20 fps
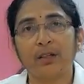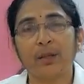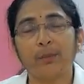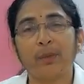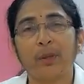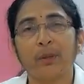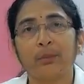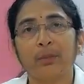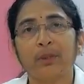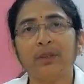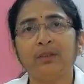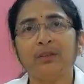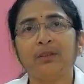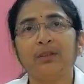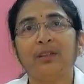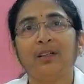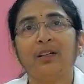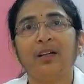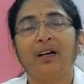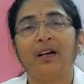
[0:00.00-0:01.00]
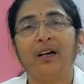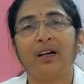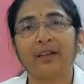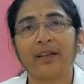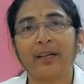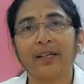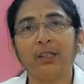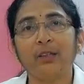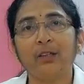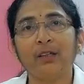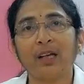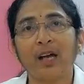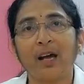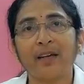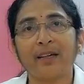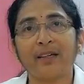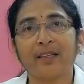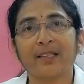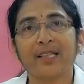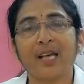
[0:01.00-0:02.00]
Remember, a regular eye
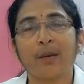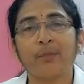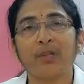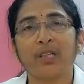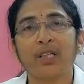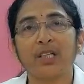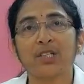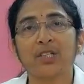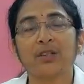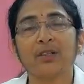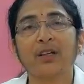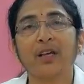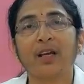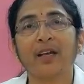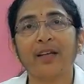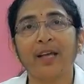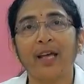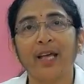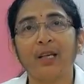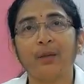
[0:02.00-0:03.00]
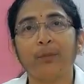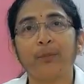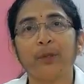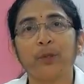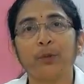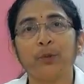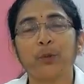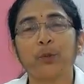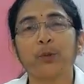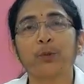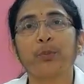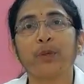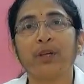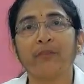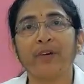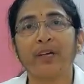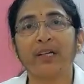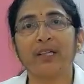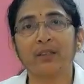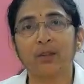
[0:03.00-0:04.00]
examination can help you to
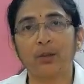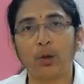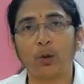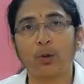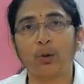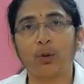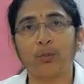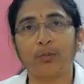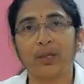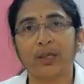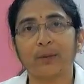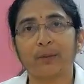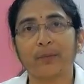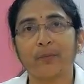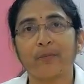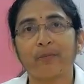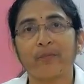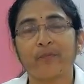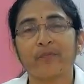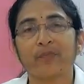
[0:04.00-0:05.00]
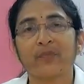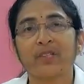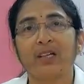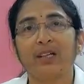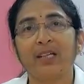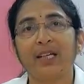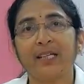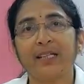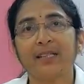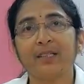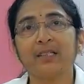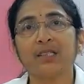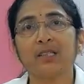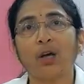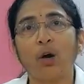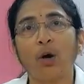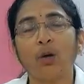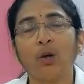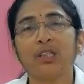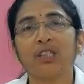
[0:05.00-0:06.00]
prevent glaucoma. Let us
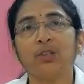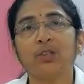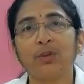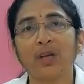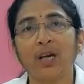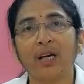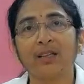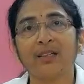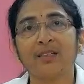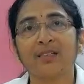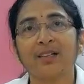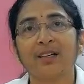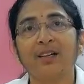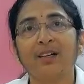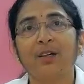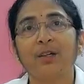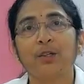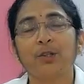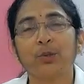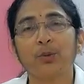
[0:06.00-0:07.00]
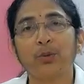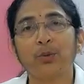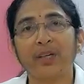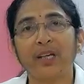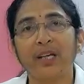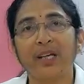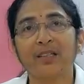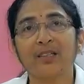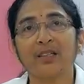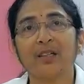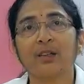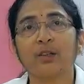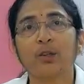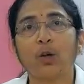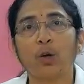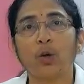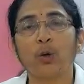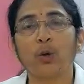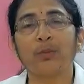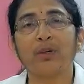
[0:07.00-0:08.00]
all unite to create a
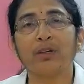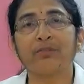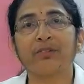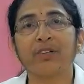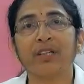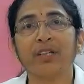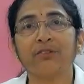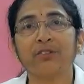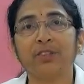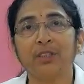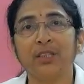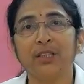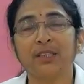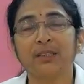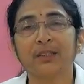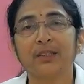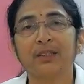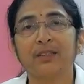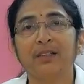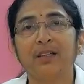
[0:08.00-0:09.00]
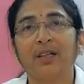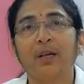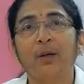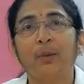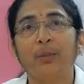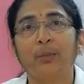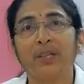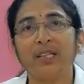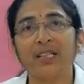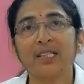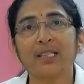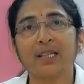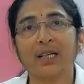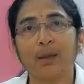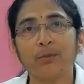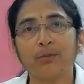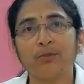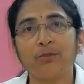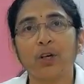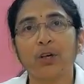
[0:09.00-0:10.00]
glaucoma free world. Please
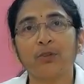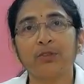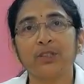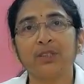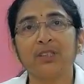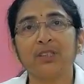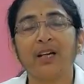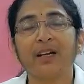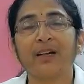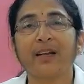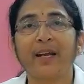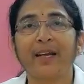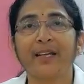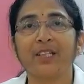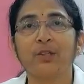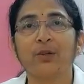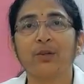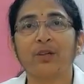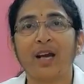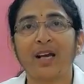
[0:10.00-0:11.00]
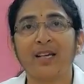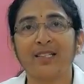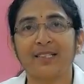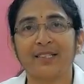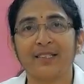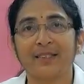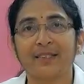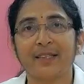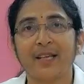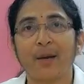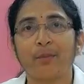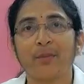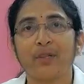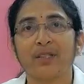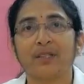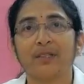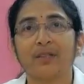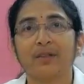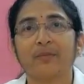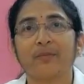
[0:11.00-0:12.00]
come forward and get your eyes
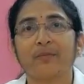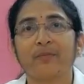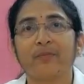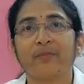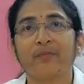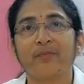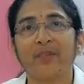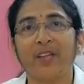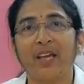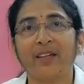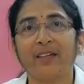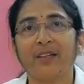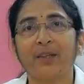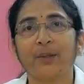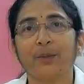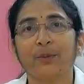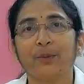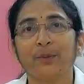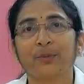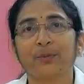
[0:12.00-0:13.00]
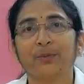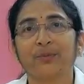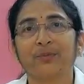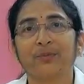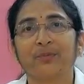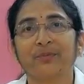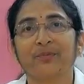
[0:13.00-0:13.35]
examined. Thank you.